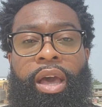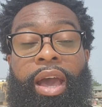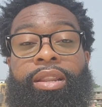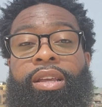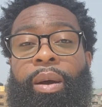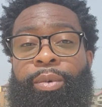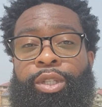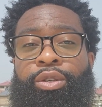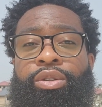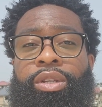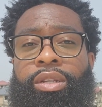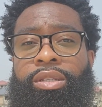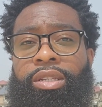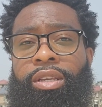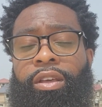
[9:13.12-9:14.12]
had the
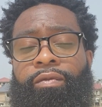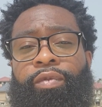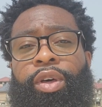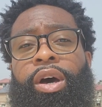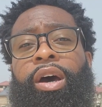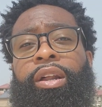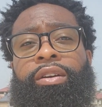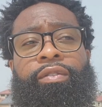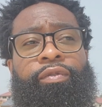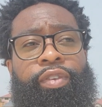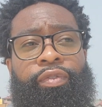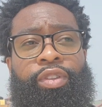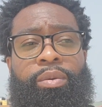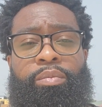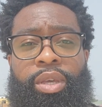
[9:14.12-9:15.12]
opportunity to give
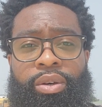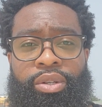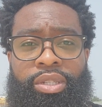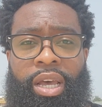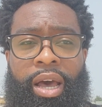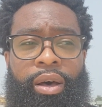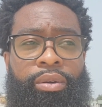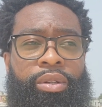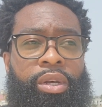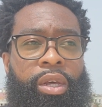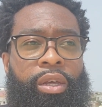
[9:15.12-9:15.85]
150 meals out